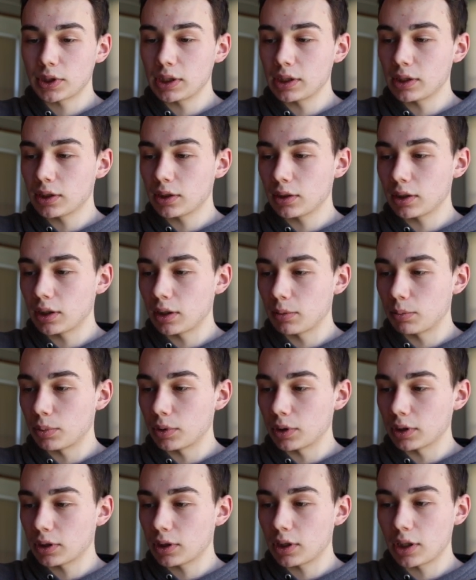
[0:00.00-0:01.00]
here and
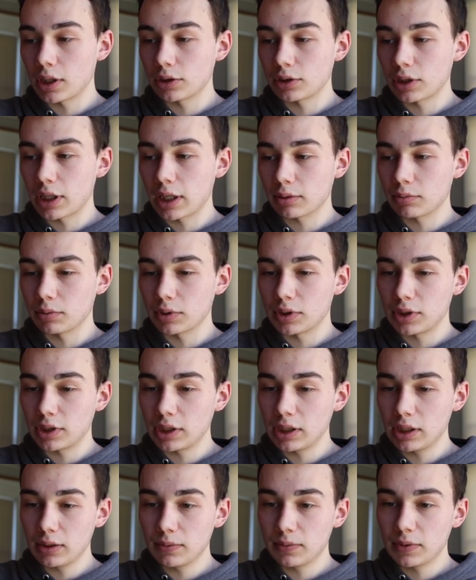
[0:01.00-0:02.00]
put contract
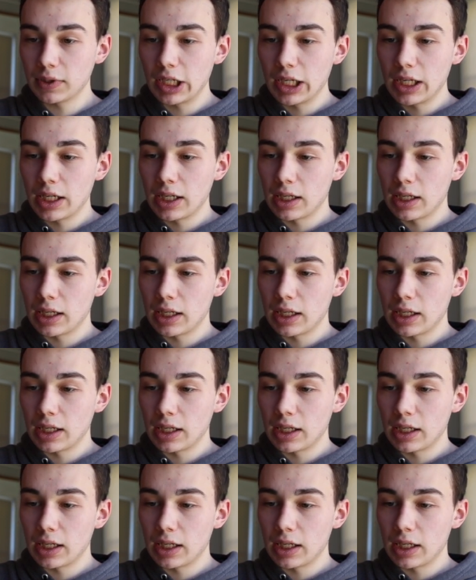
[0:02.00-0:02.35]
received,